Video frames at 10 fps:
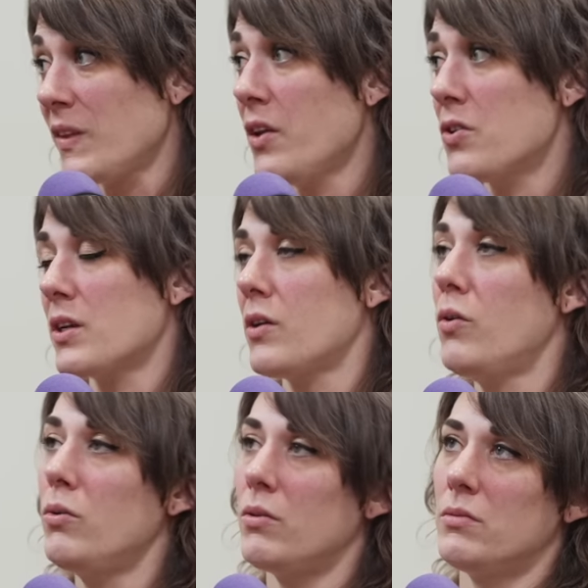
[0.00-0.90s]
it's like a
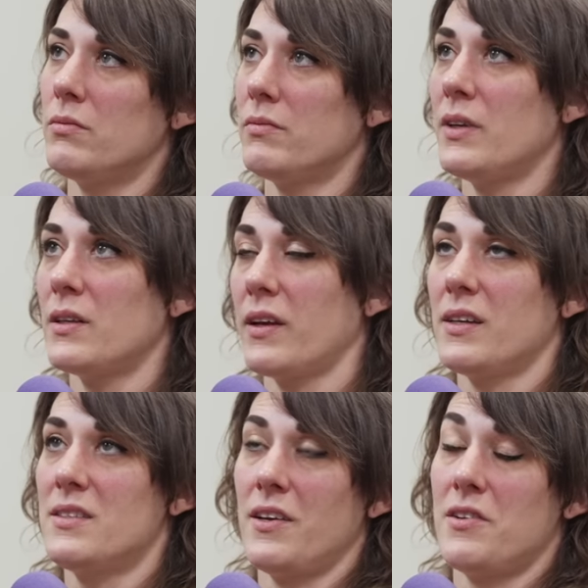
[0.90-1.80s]
whole,
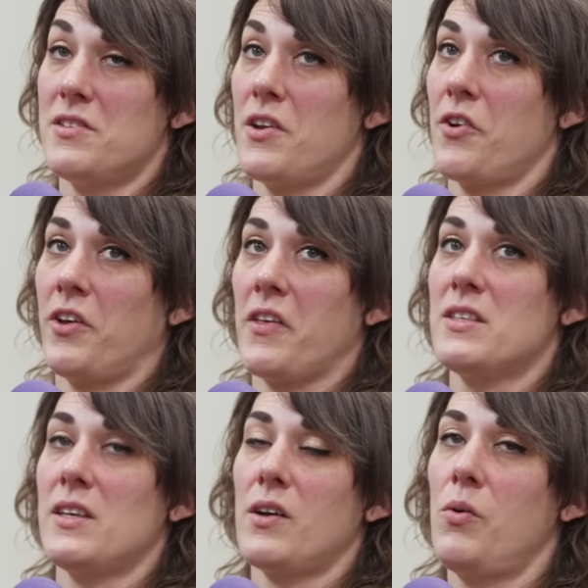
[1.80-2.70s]
like I said earlier,
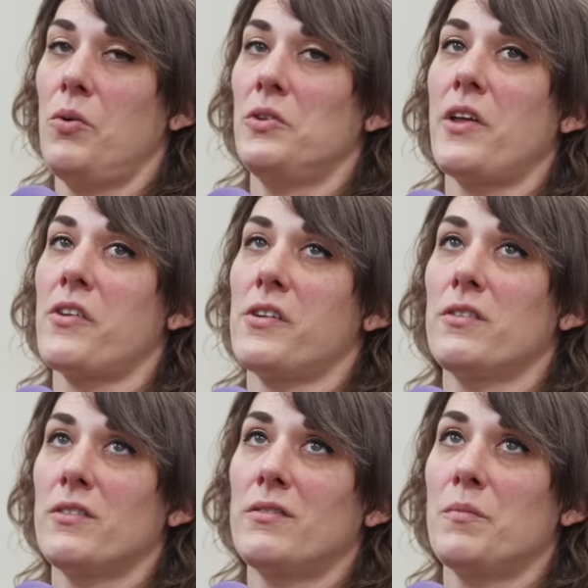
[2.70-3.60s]
that's like a whole nother
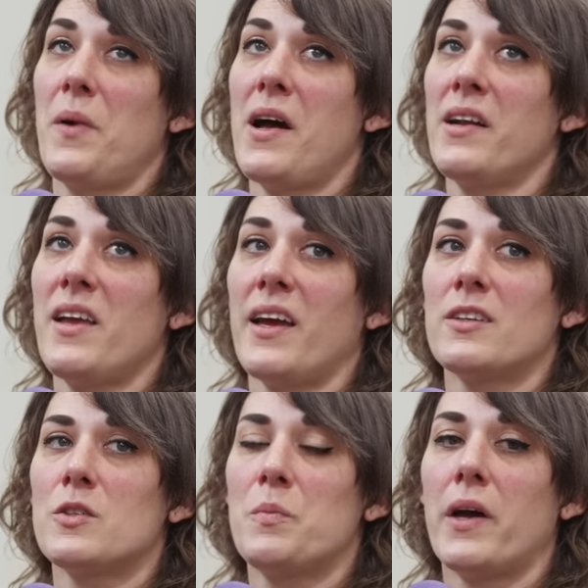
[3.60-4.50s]

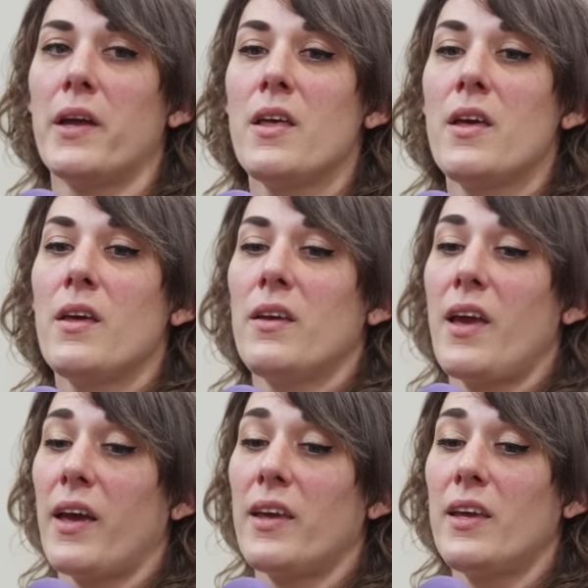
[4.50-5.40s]
podcast. But
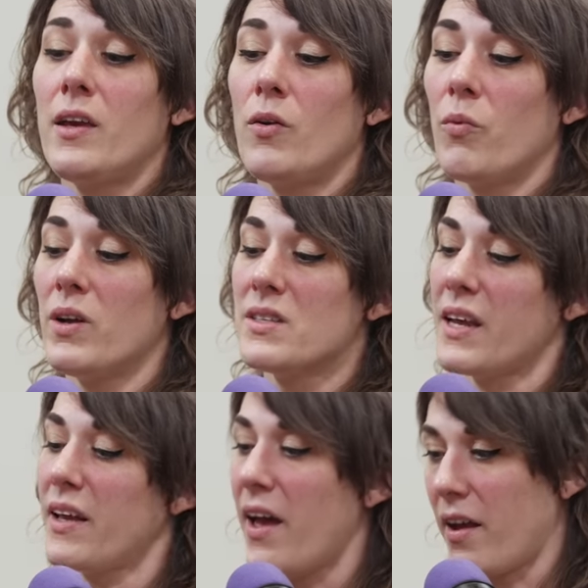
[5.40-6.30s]
yeah, he, once I
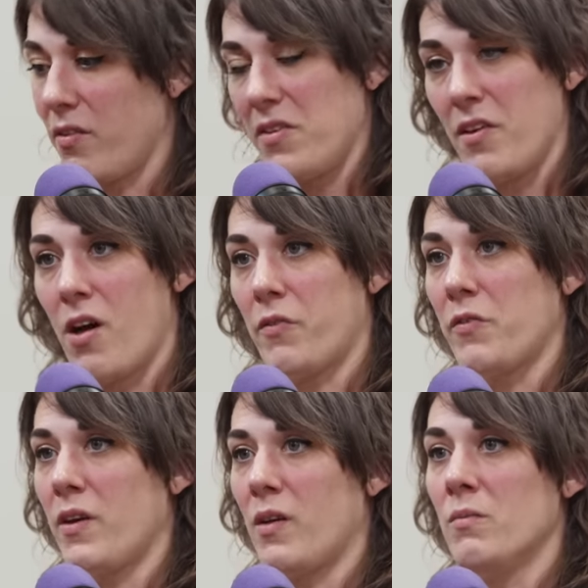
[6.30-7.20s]
got everything off of
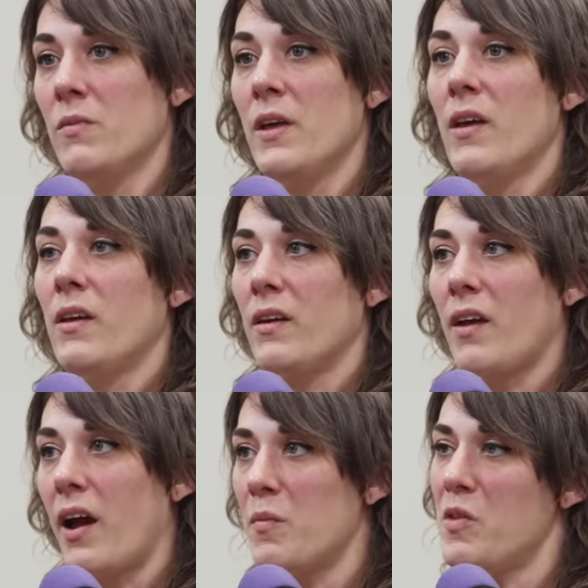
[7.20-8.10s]
him,
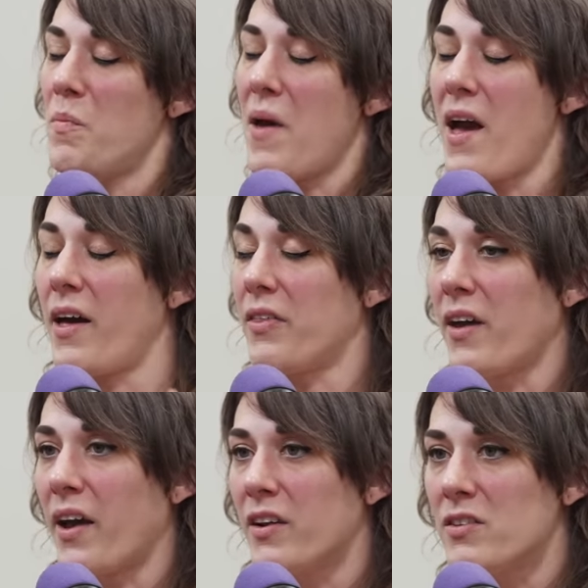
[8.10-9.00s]
got him in the bath,
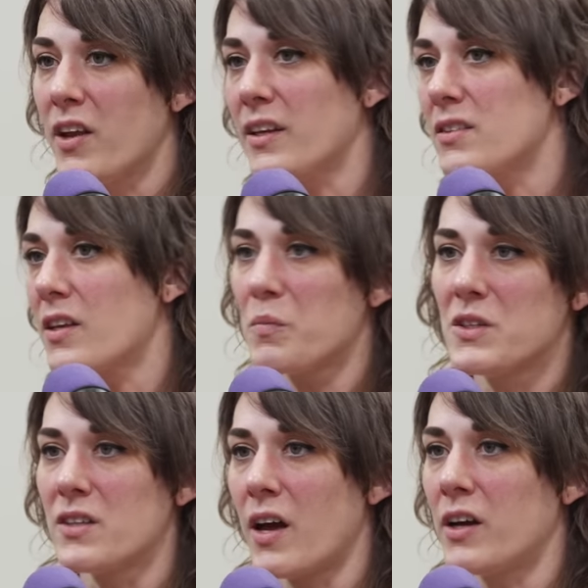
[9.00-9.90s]
got a nice like
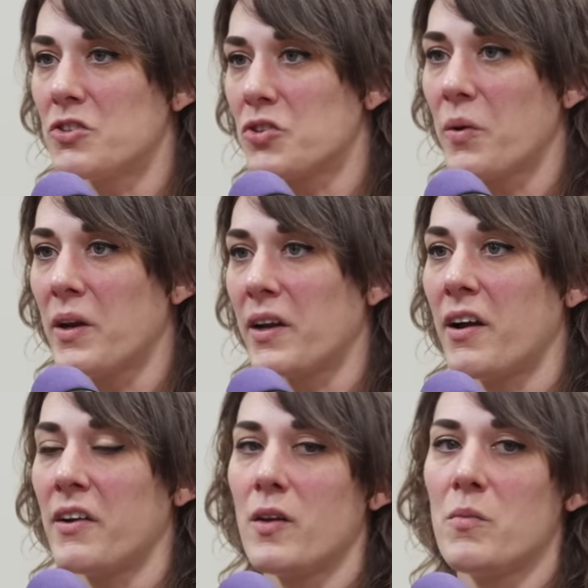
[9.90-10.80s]
massage going
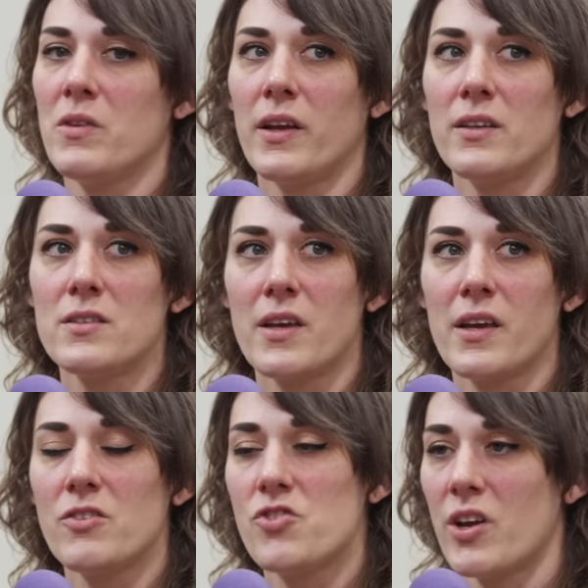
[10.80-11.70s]
on him and nice
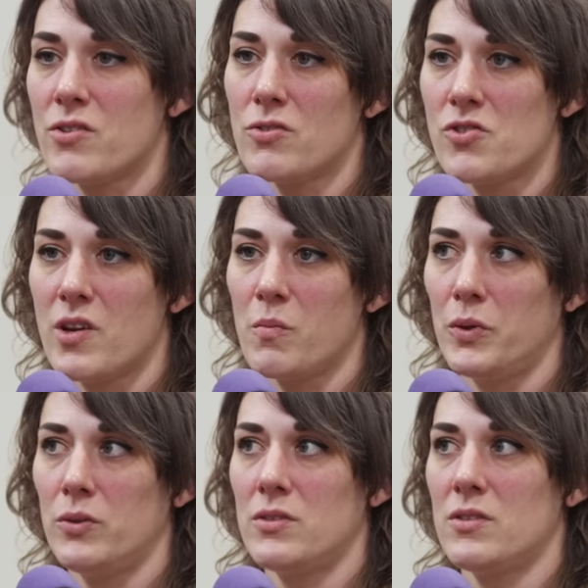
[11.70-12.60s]
like gentle
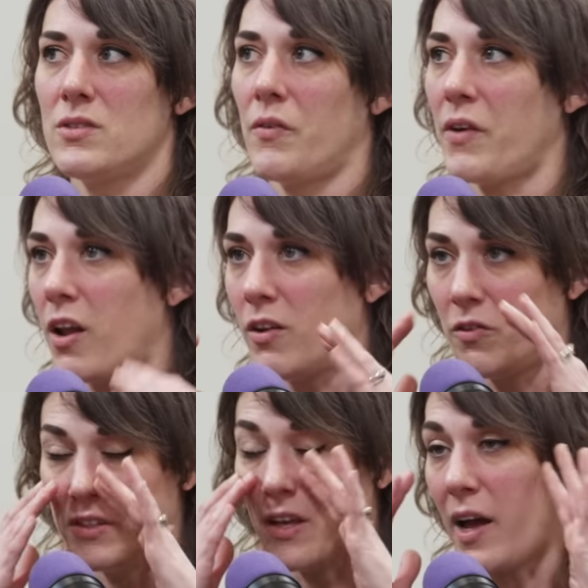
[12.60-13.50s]
shampoos and stuff, got all
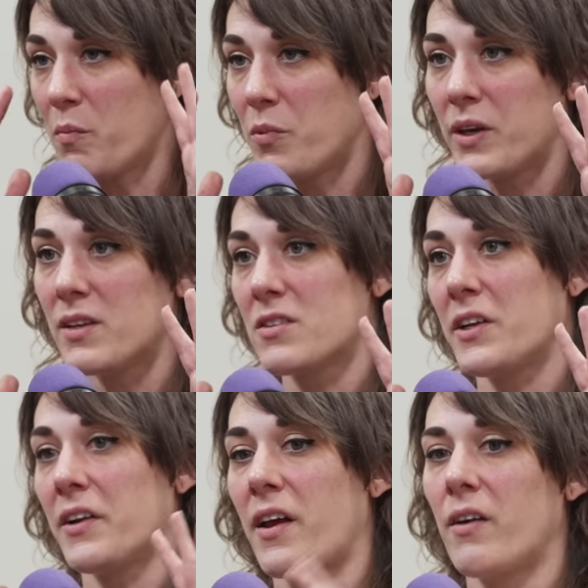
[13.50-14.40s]
of his eye boogies
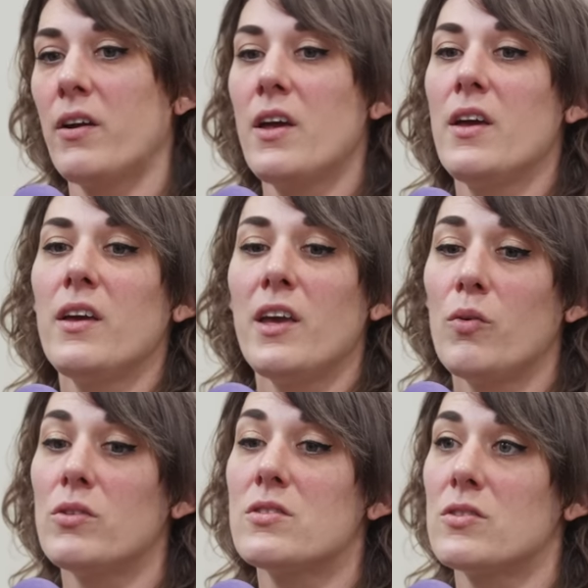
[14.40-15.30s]
cleared out. He
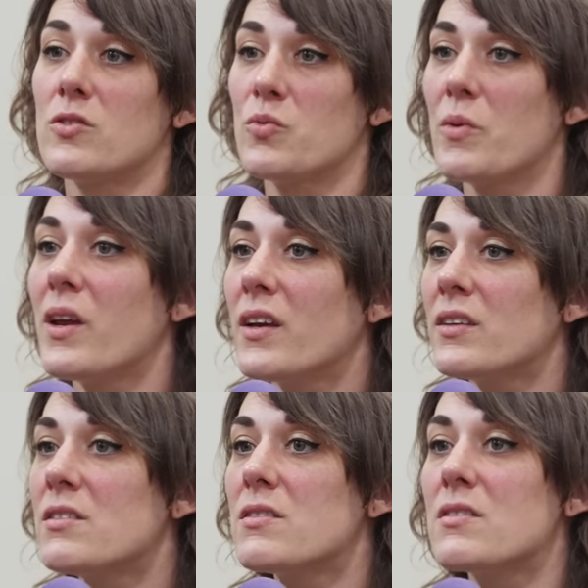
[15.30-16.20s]
was the
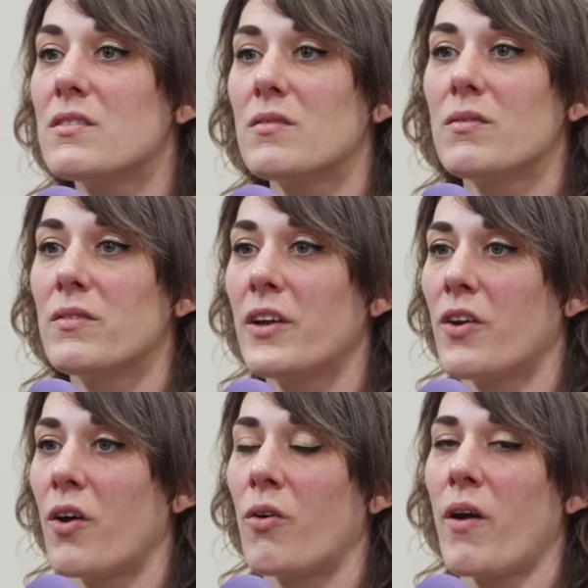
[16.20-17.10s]
sweetest, you
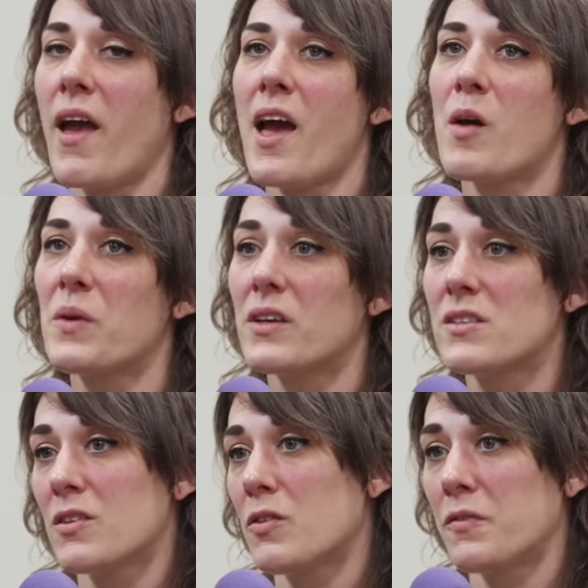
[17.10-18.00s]
know,
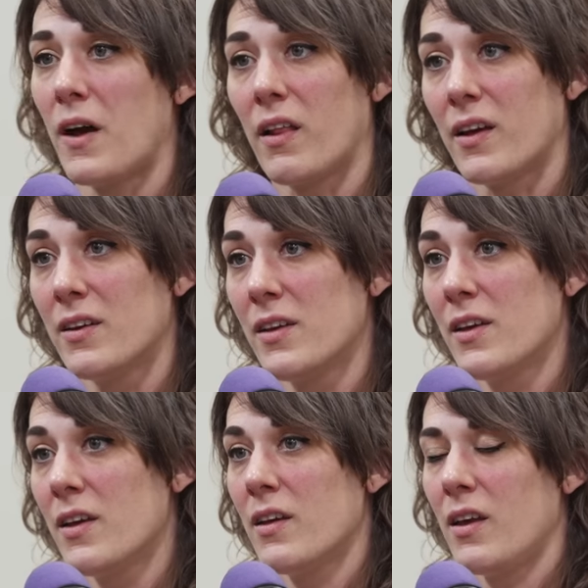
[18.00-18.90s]
happiest little fella.
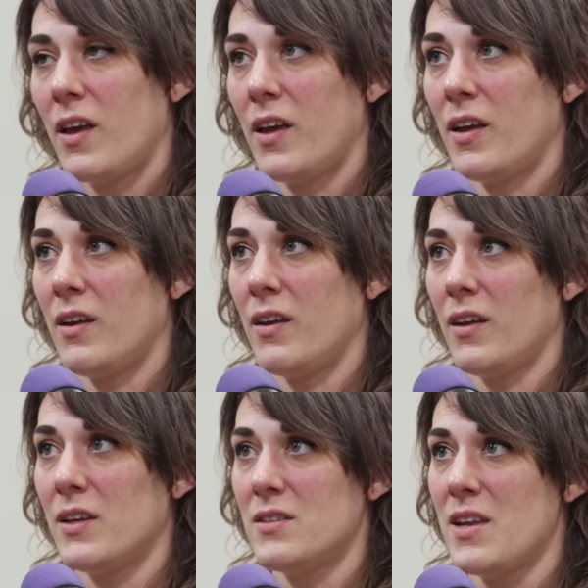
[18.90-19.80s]
And
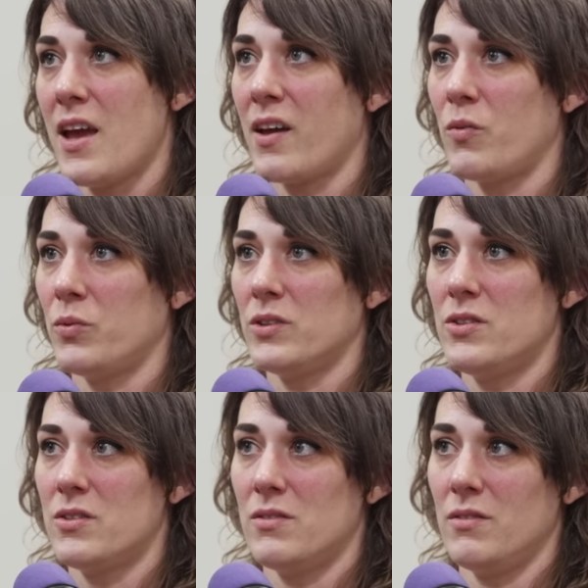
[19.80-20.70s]
his dad
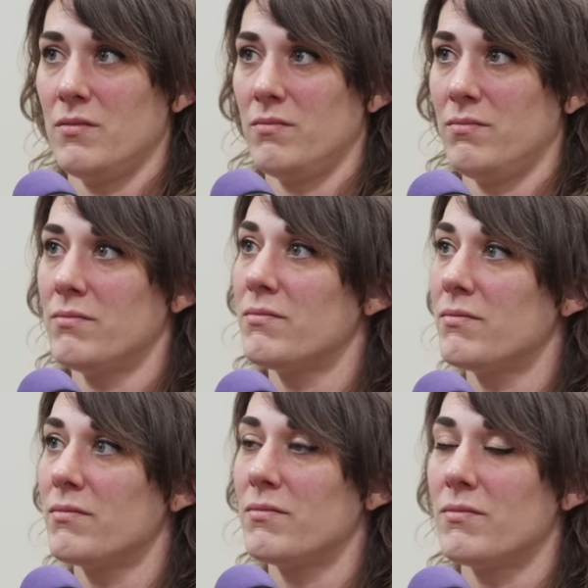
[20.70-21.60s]
was
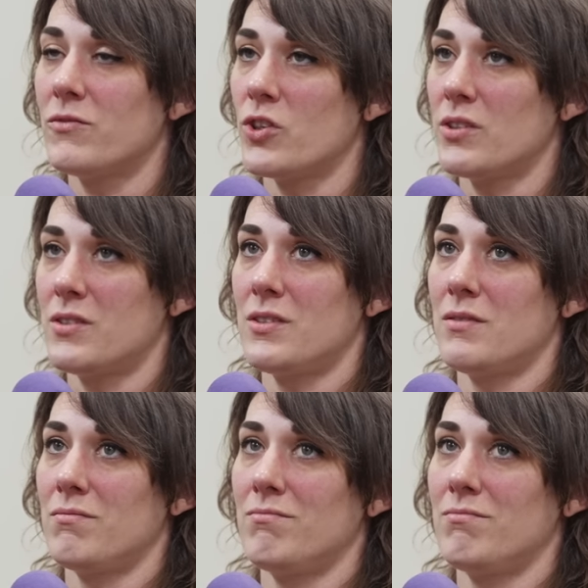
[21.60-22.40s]
just,